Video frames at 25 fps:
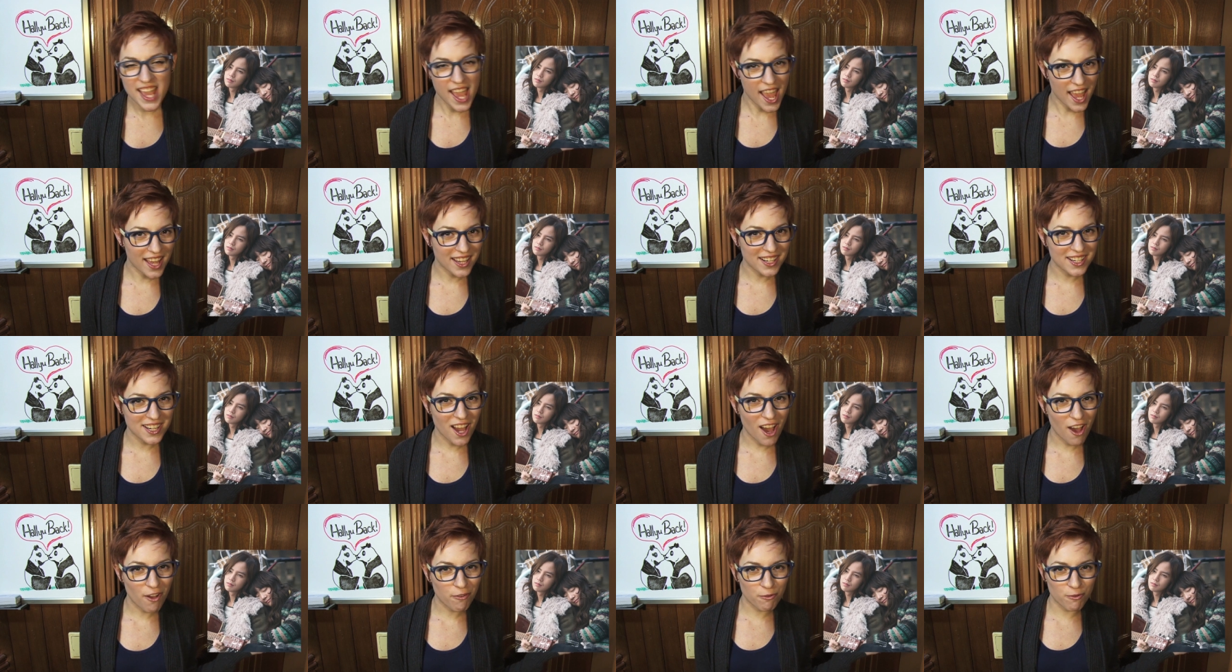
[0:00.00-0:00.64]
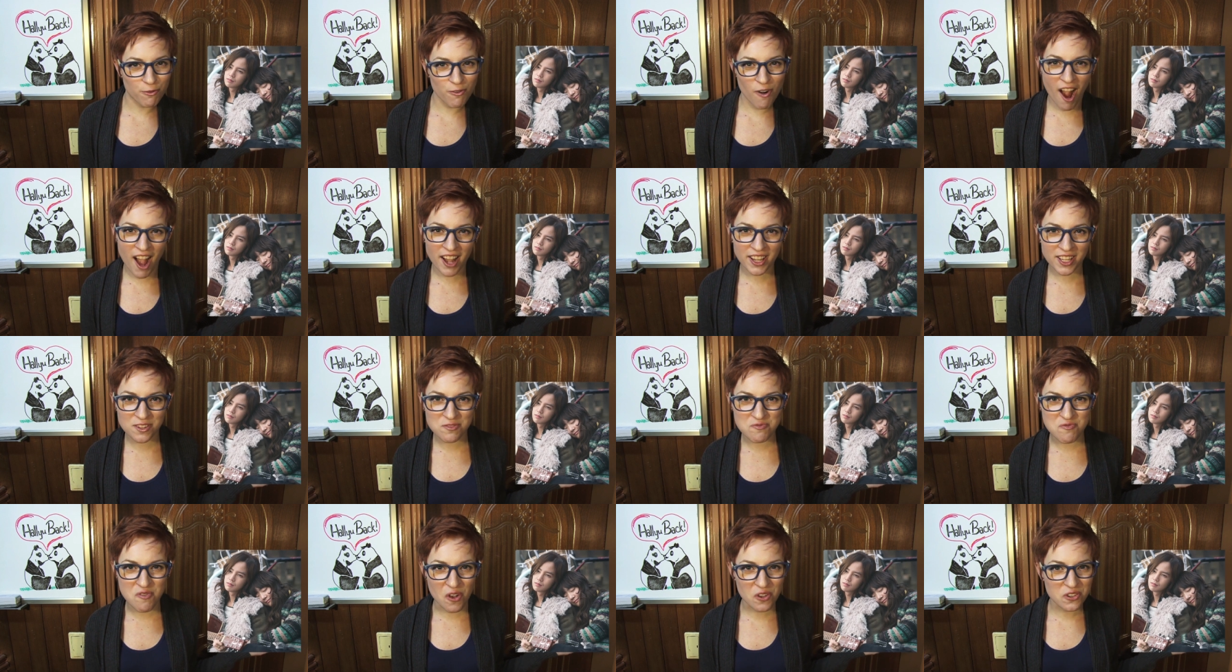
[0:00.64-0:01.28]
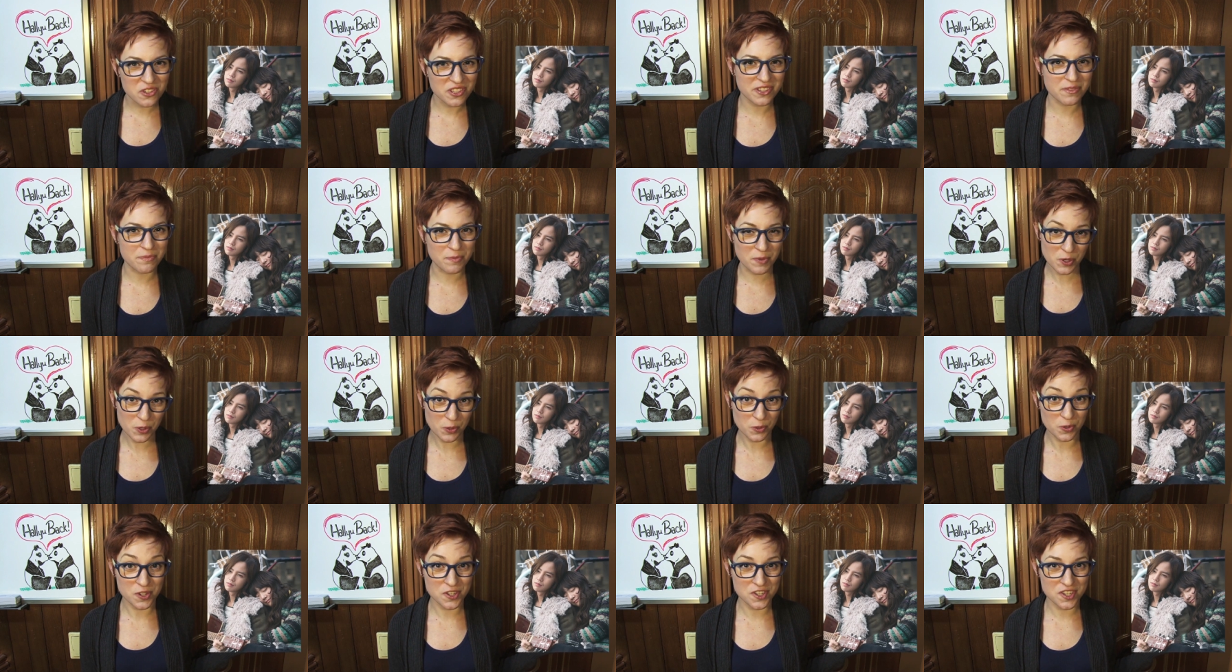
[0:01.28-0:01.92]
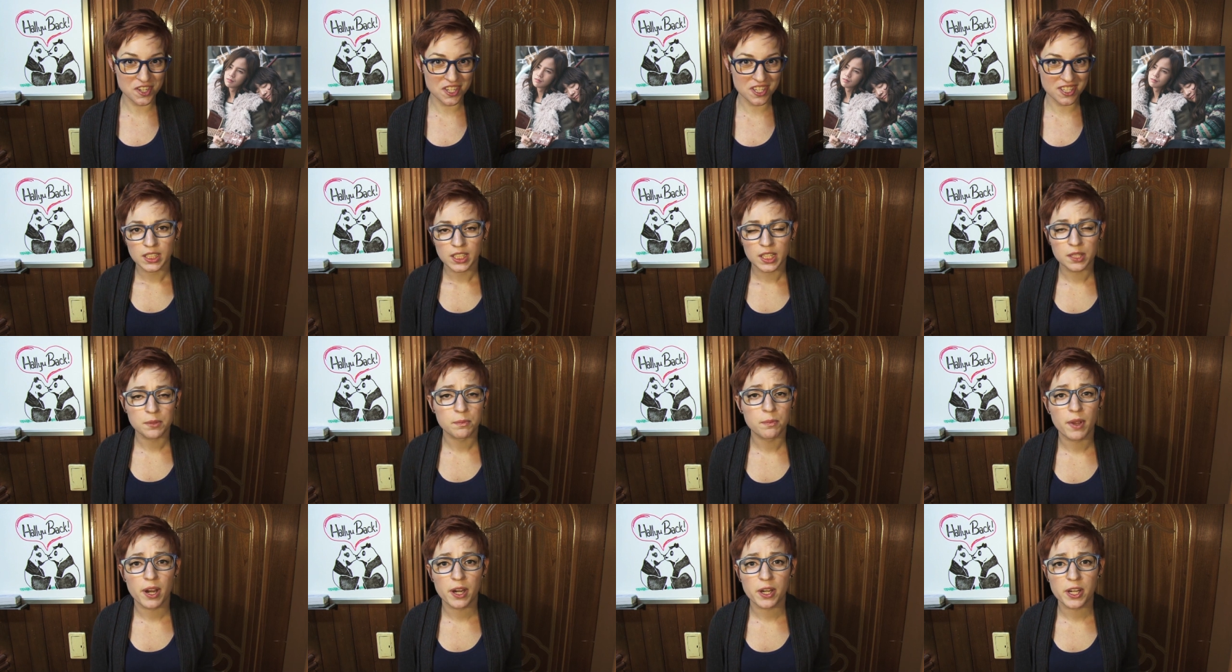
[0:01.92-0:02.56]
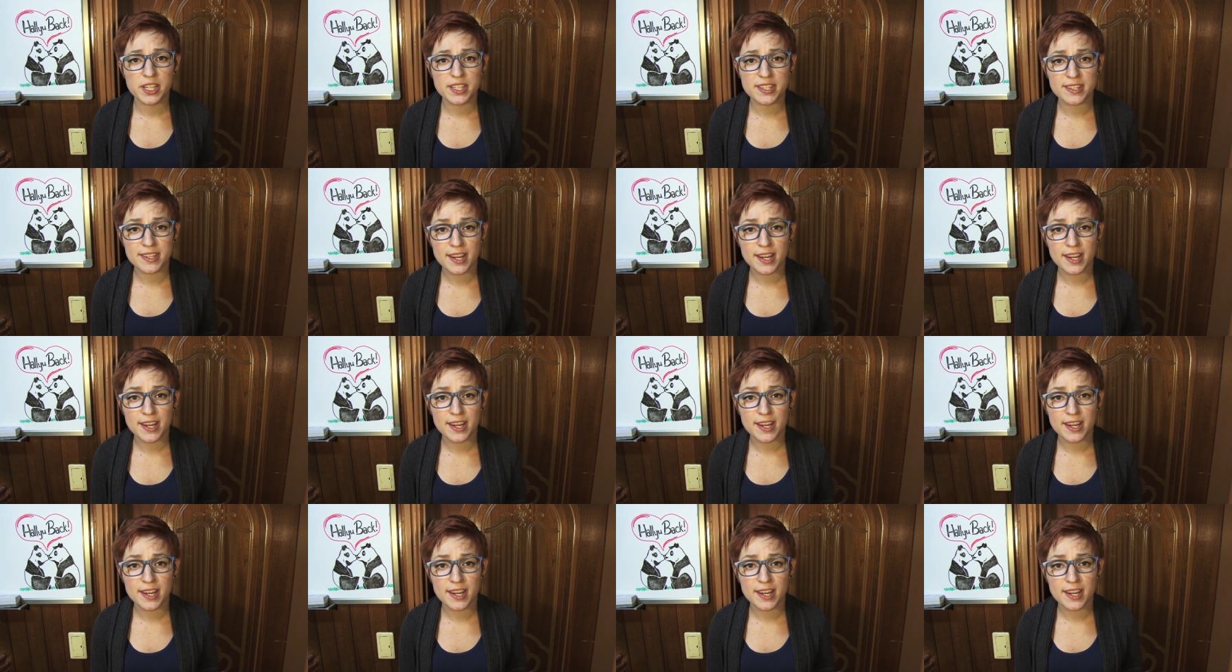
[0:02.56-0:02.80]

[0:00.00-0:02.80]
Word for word: handcuff rock and roll smooch. In Mary